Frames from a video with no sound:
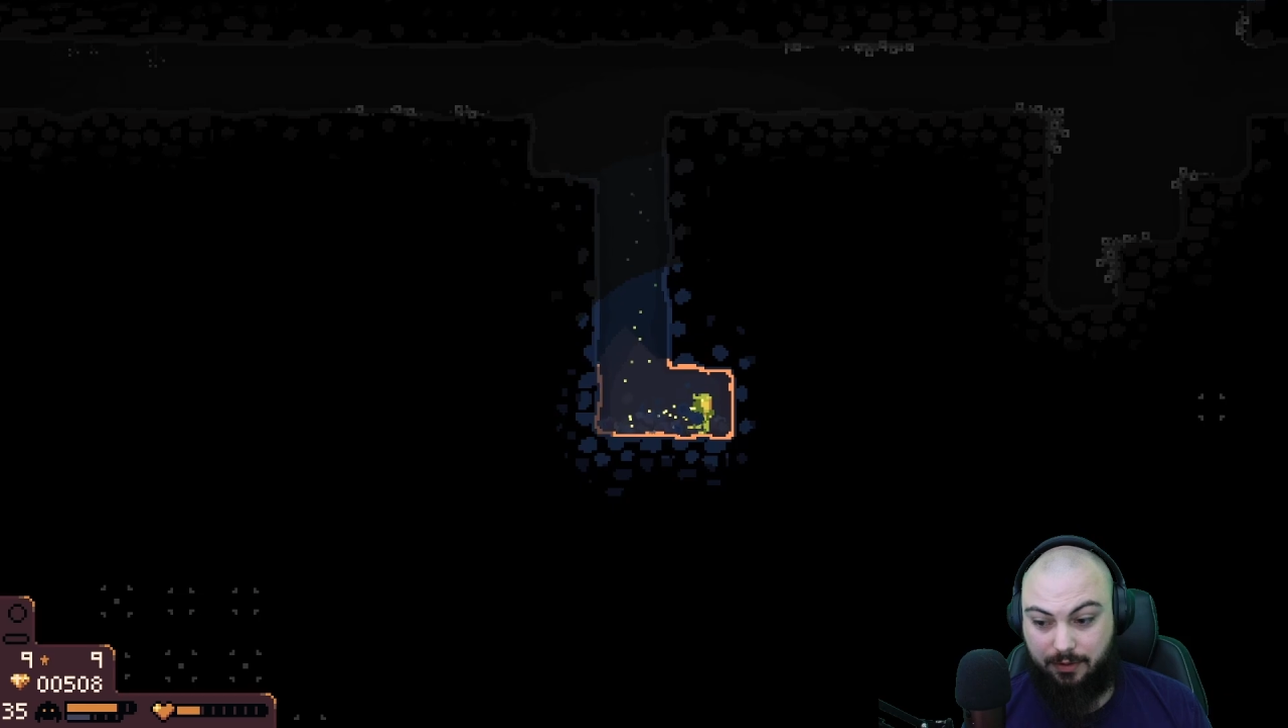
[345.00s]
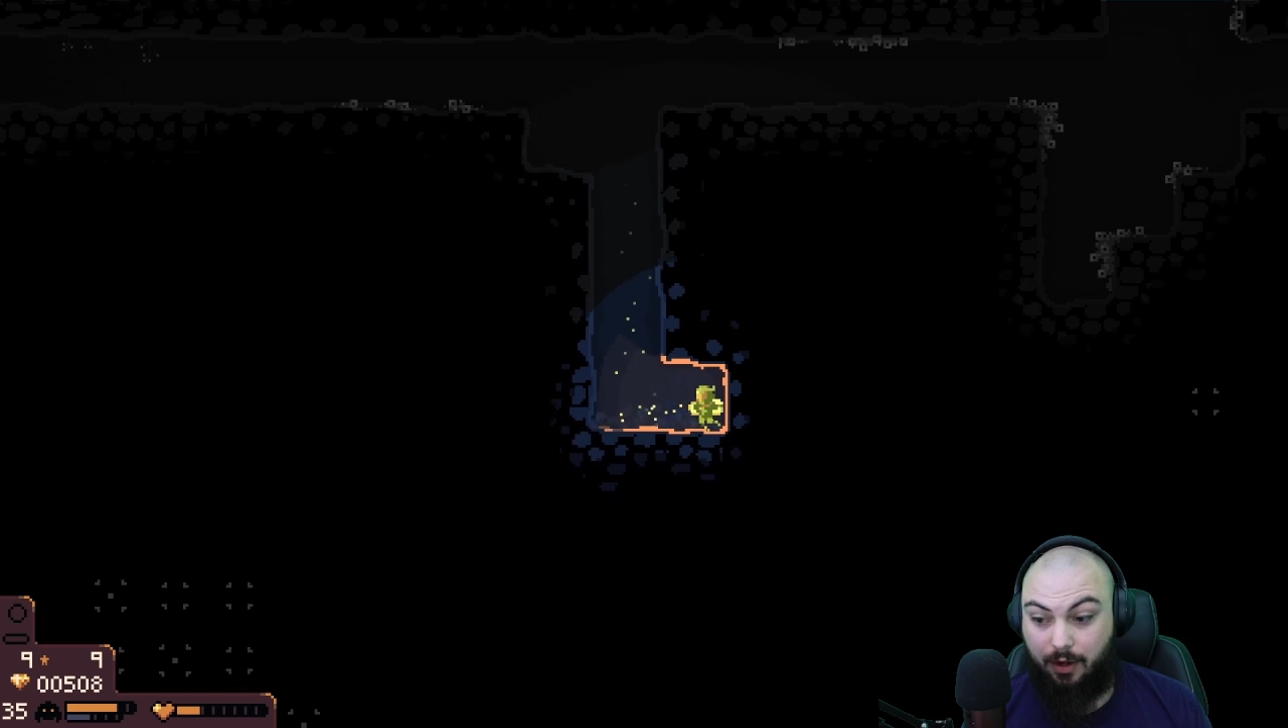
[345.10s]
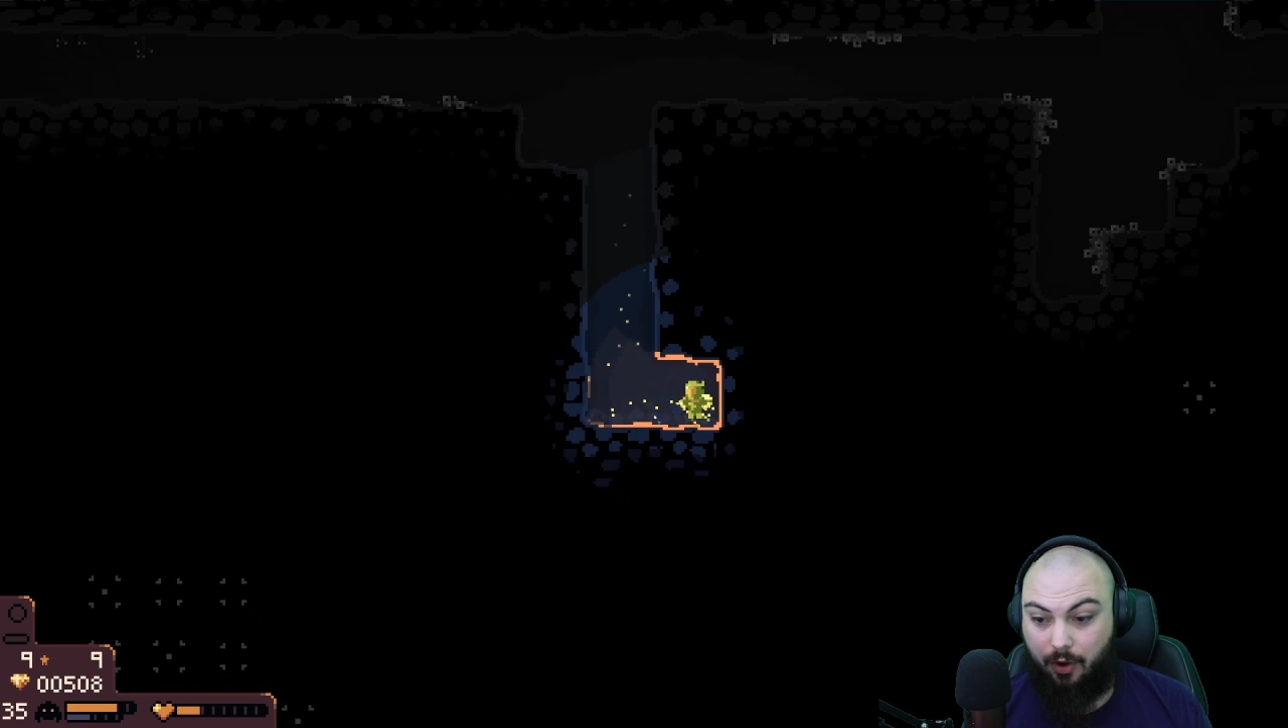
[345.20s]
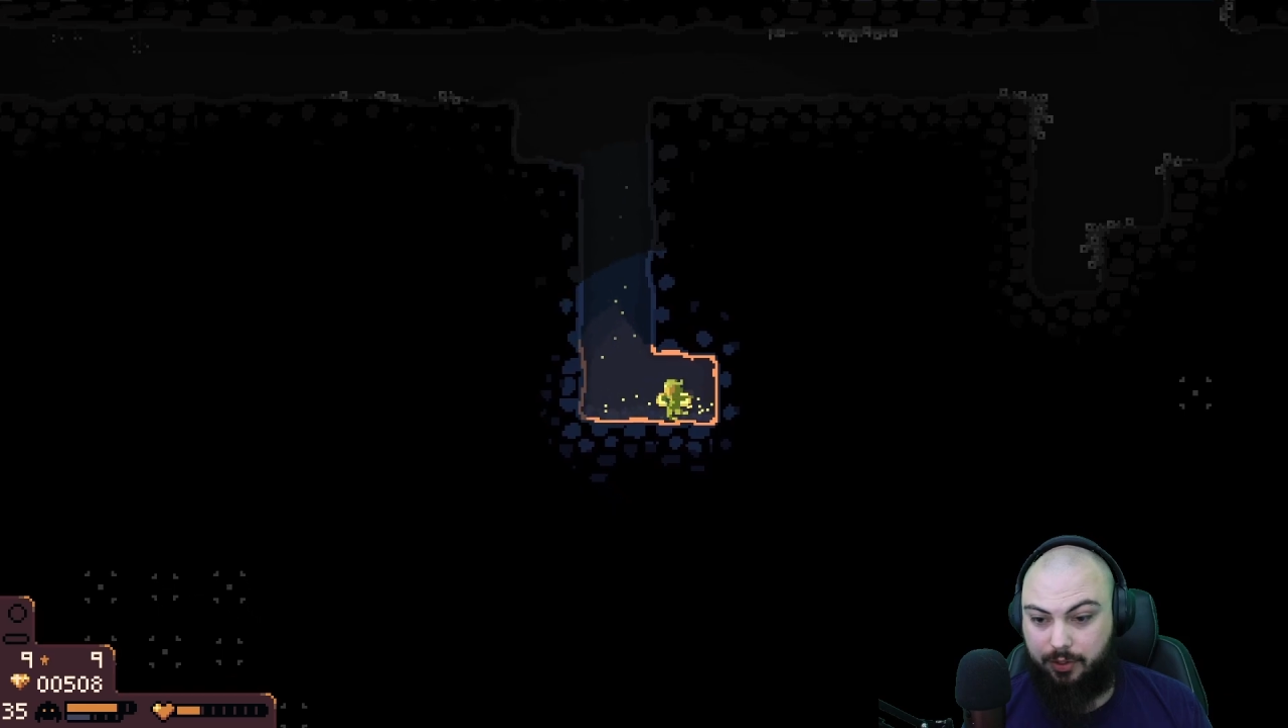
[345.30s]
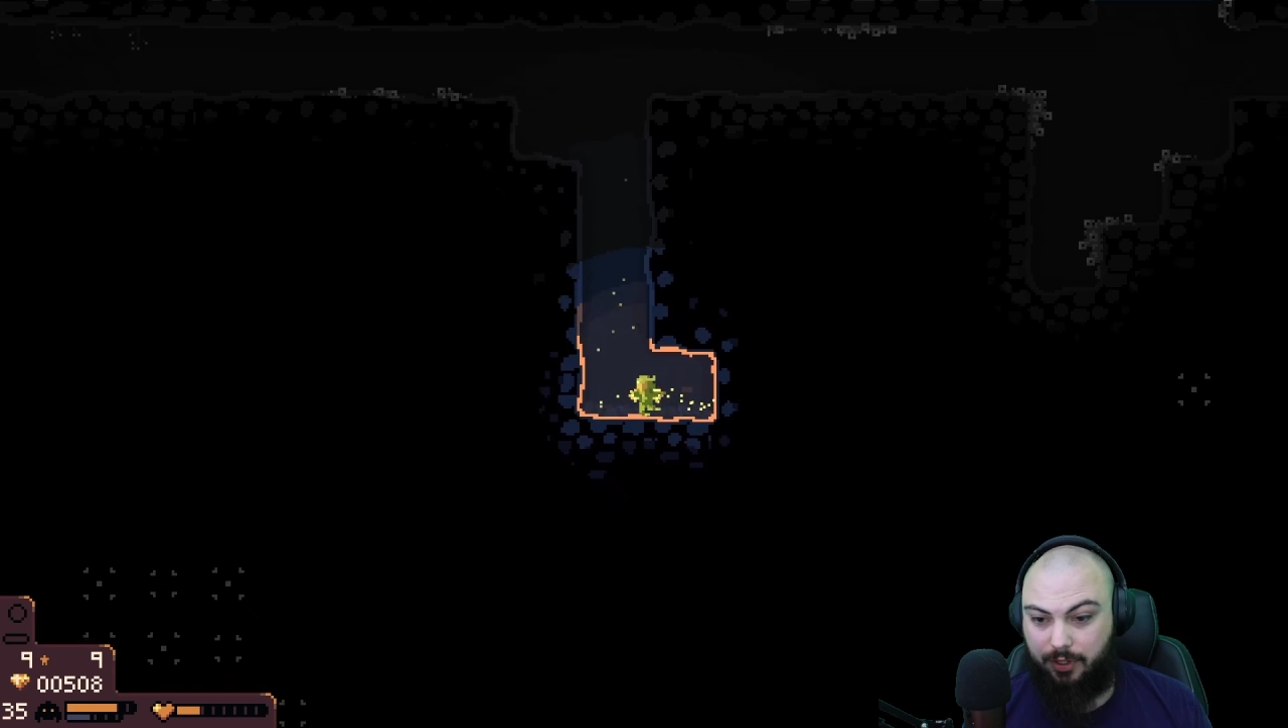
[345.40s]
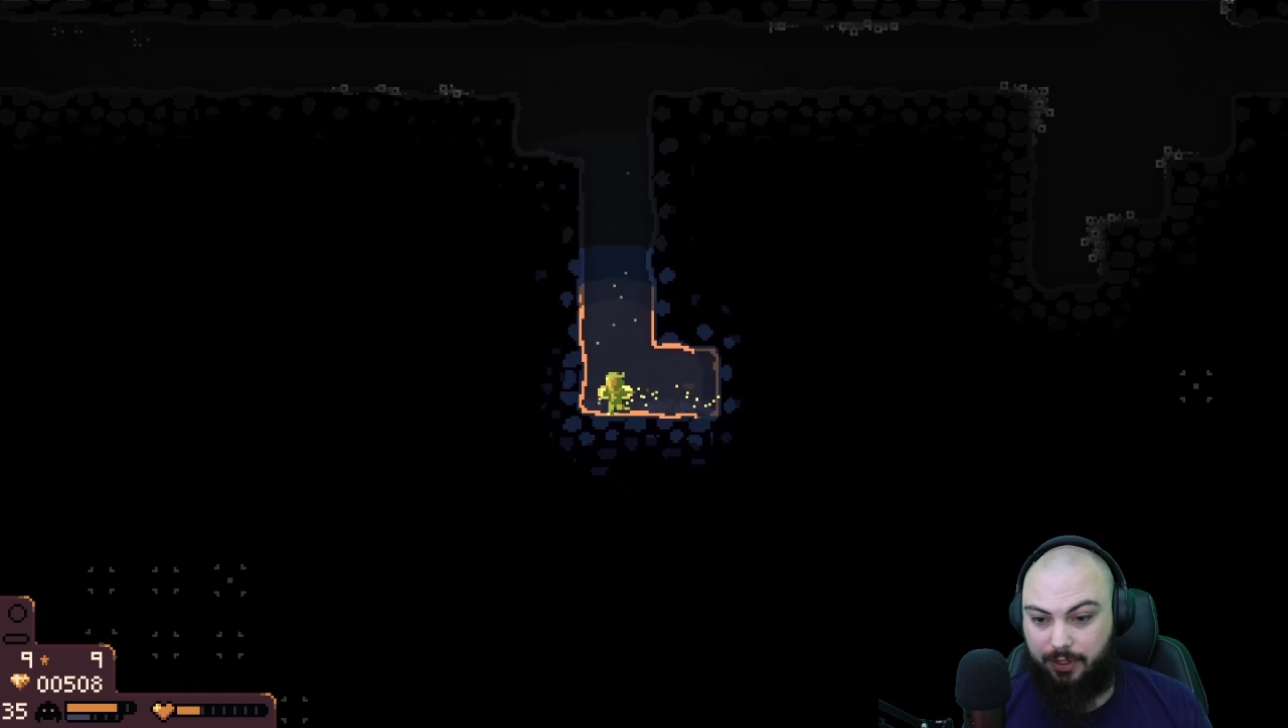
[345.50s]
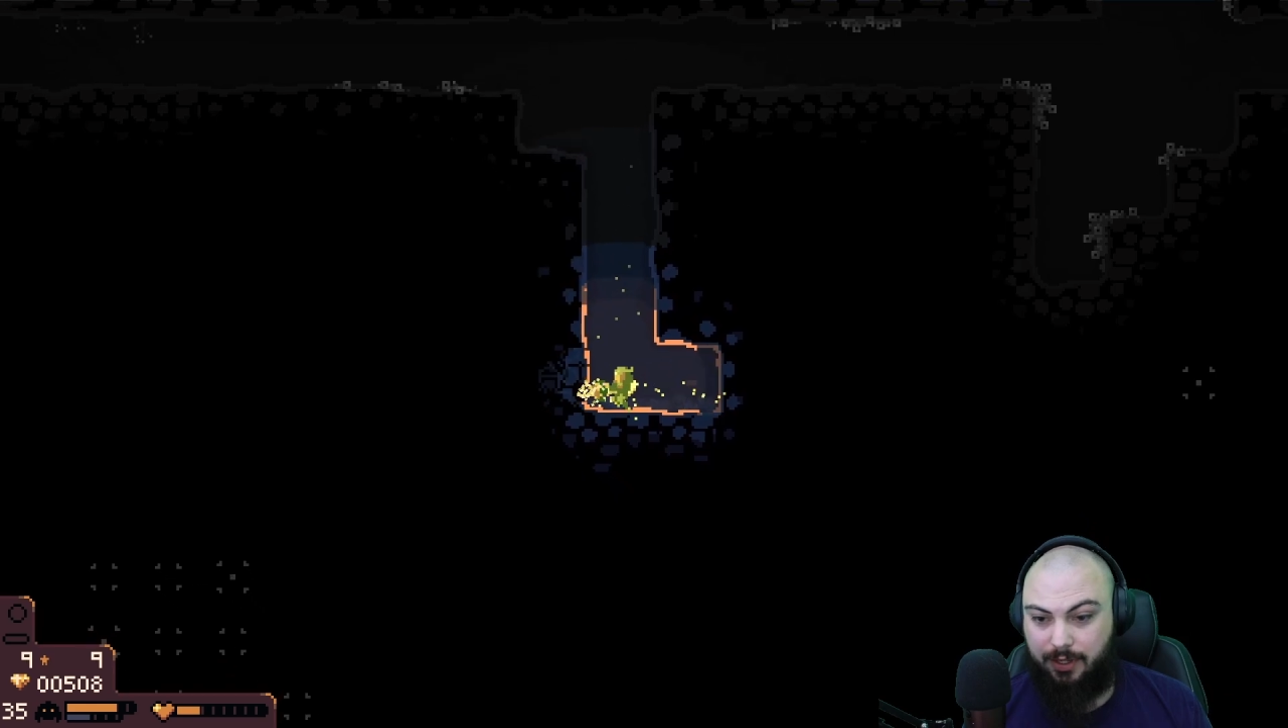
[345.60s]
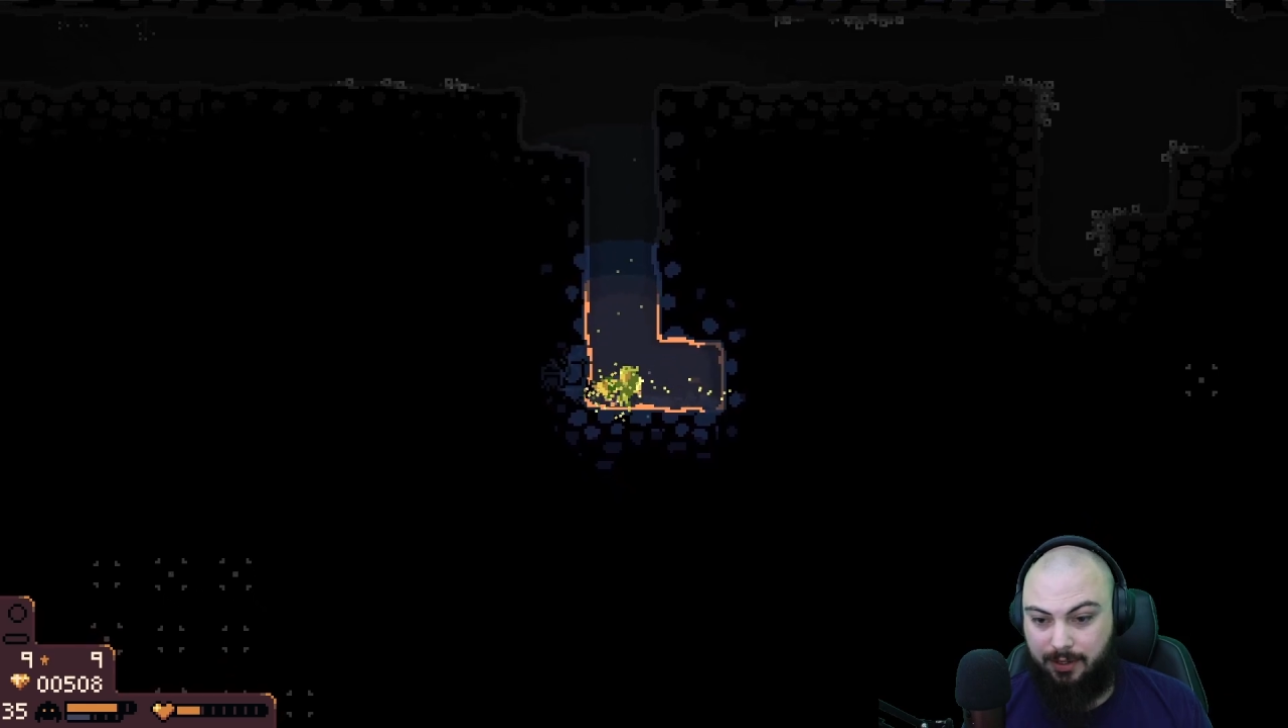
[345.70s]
Oh, good.